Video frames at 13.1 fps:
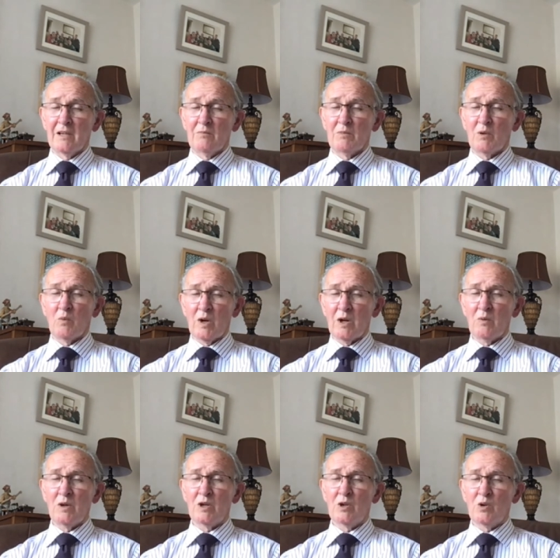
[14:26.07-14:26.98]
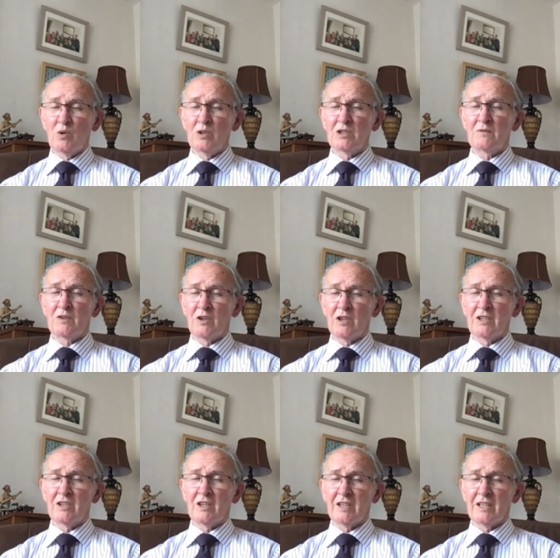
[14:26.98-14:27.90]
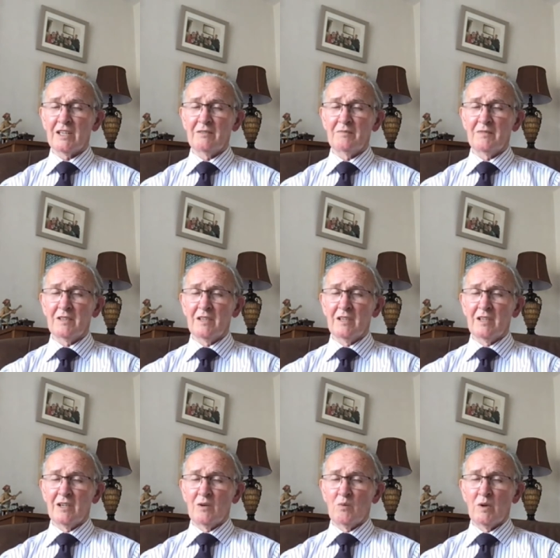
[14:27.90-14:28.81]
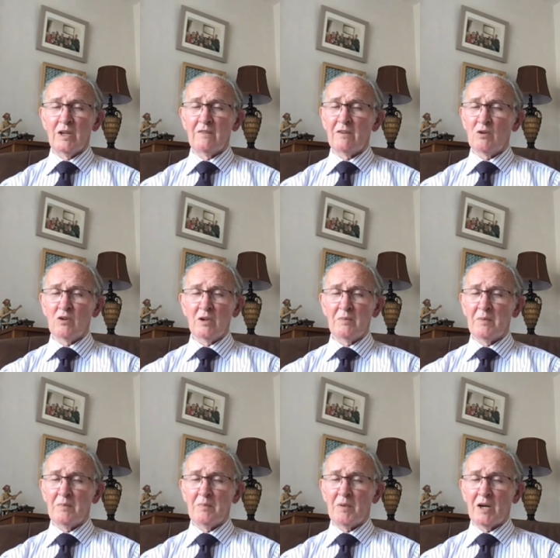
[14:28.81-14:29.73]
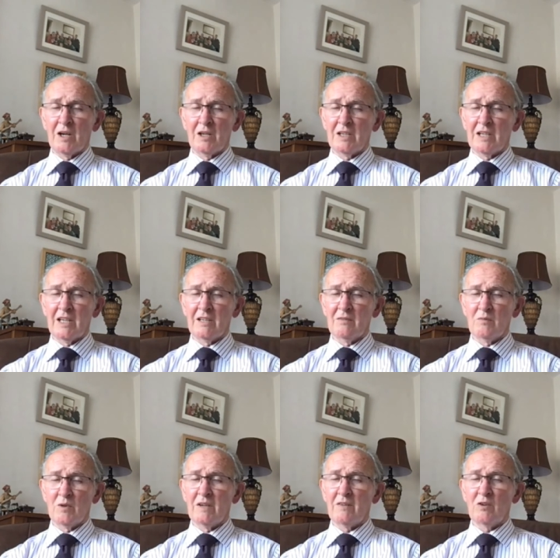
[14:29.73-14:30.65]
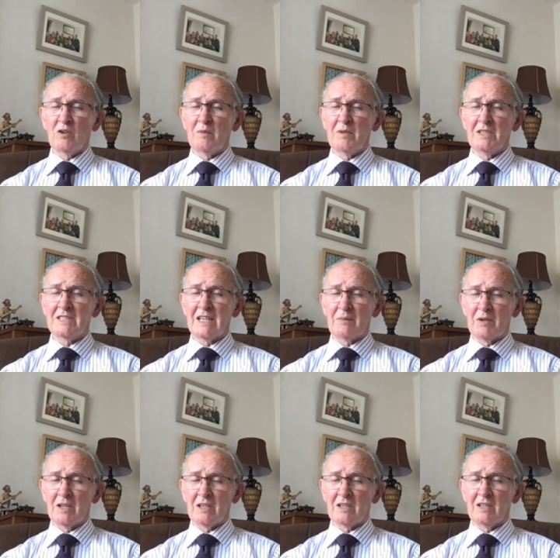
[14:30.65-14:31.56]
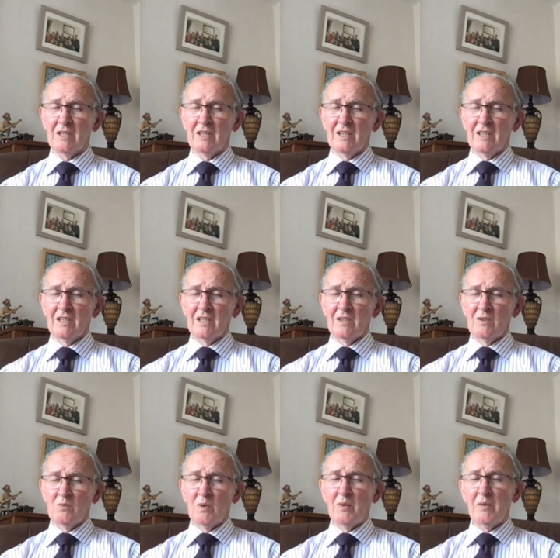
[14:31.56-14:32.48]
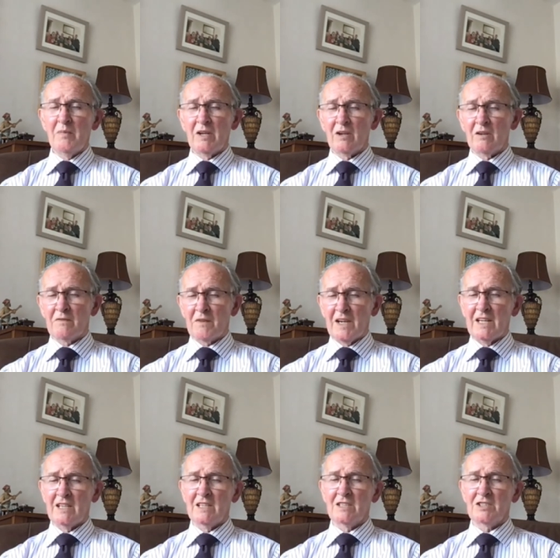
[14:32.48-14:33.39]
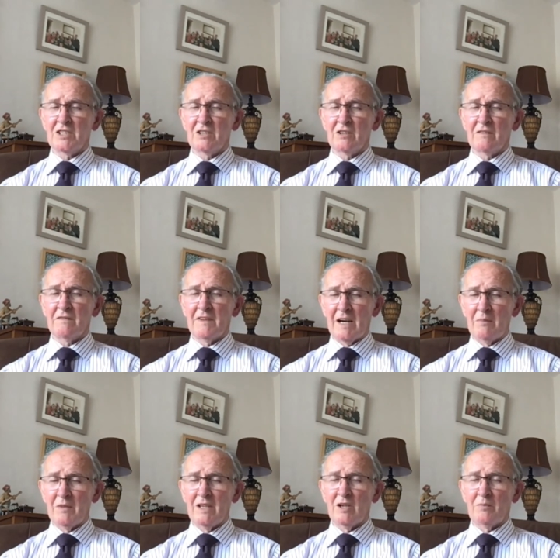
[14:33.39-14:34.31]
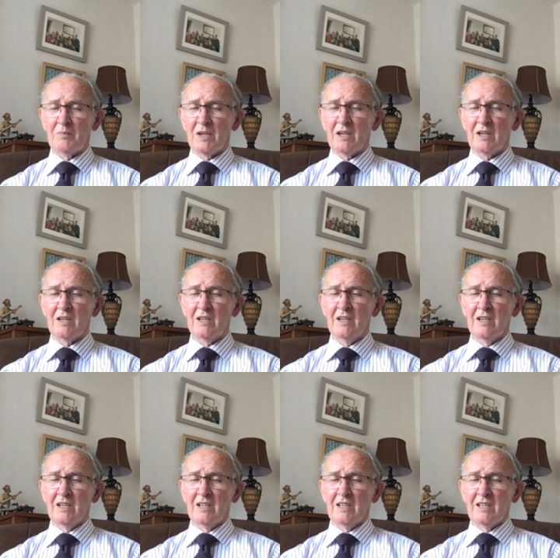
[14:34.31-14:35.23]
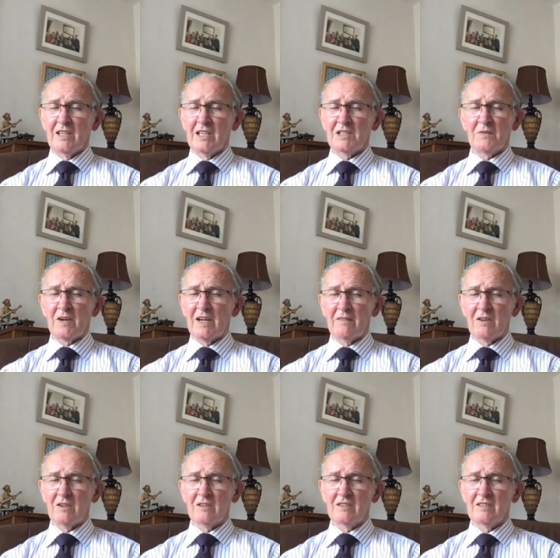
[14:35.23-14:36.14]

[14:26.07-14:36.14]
But where we're going is for all eternity. We're never going to be parted again. We're never going to be separated. When we meet our friends and our family up there, it's forever.